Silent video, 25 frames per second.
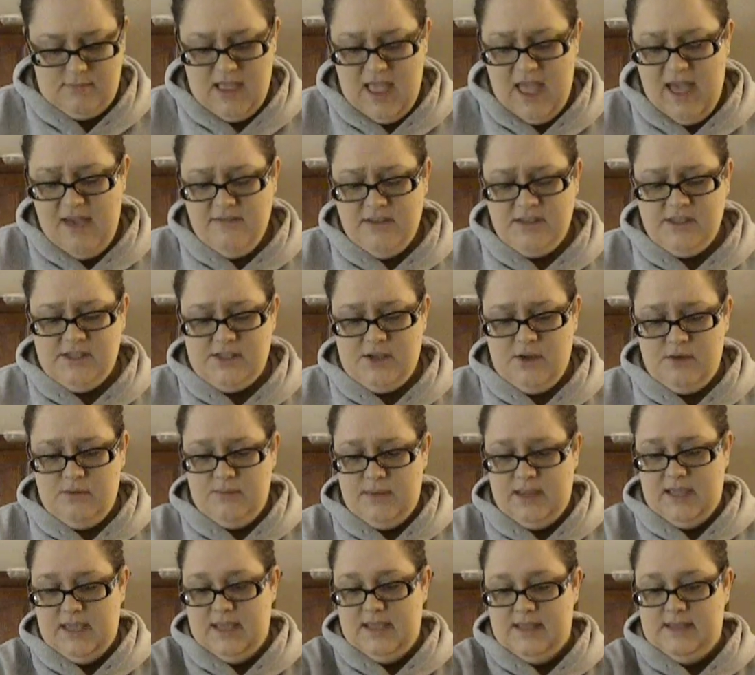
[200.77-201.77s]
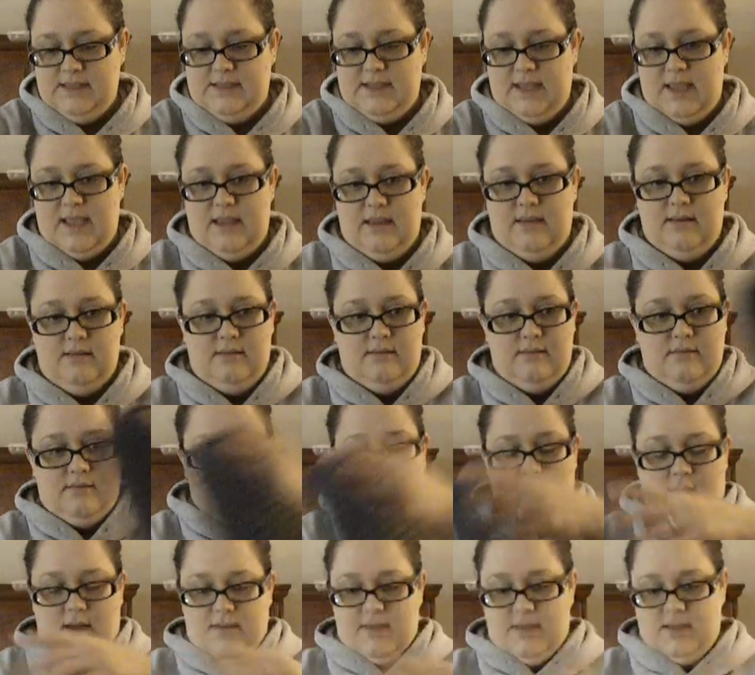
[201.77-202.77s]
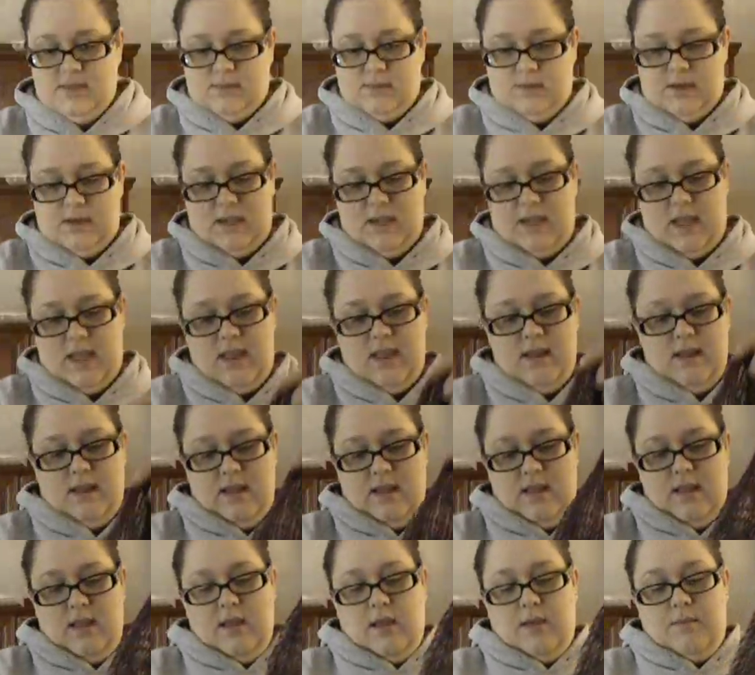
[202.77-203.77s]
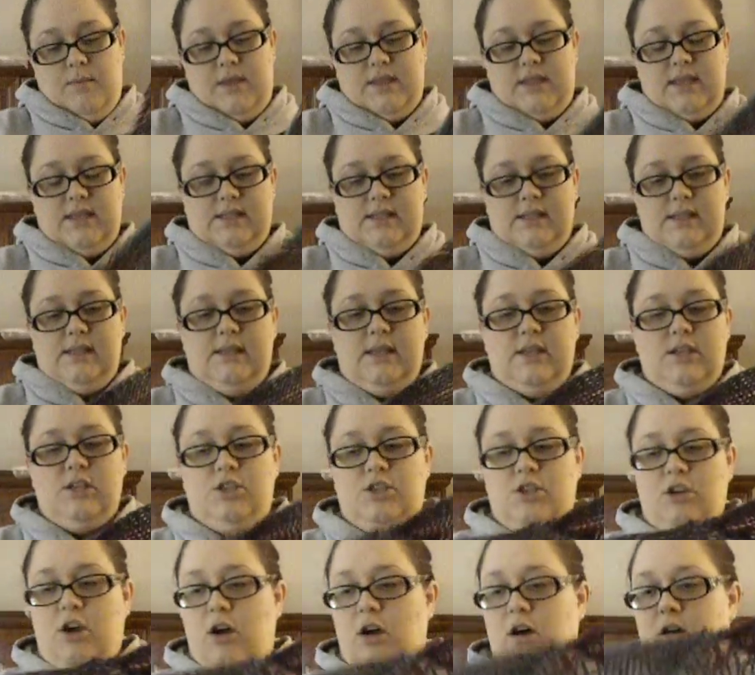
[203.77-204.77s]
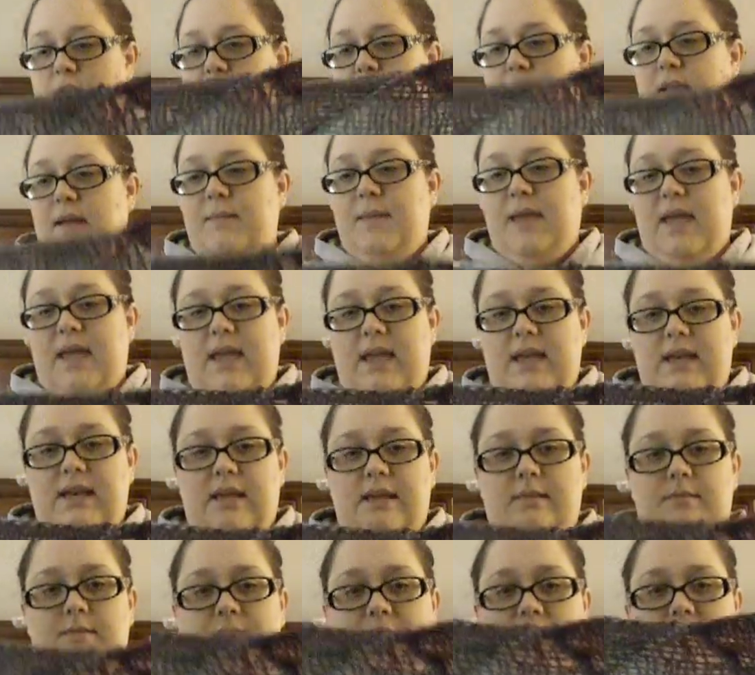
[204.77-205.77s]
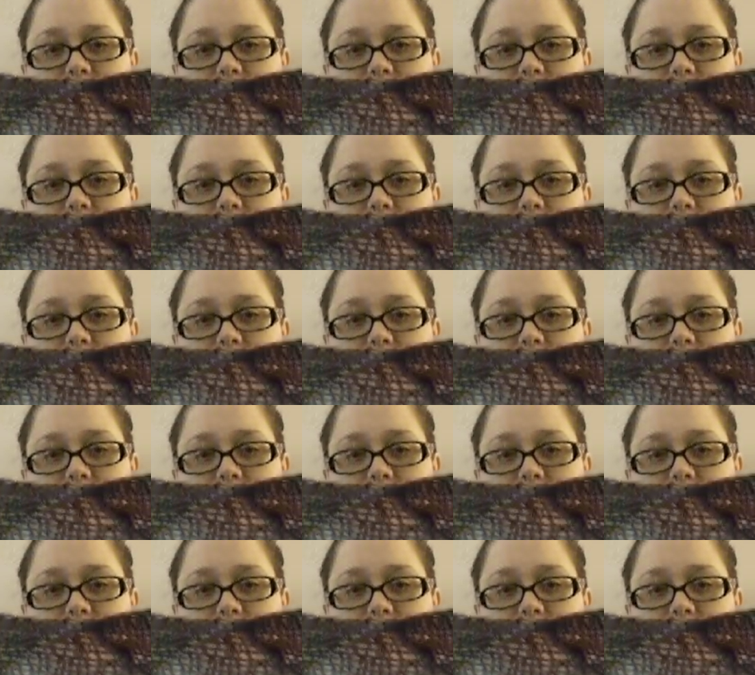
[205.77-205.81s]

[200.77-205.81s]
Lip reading: I haven't sewn my ends in on this one yet, but this is a shawl that I made, and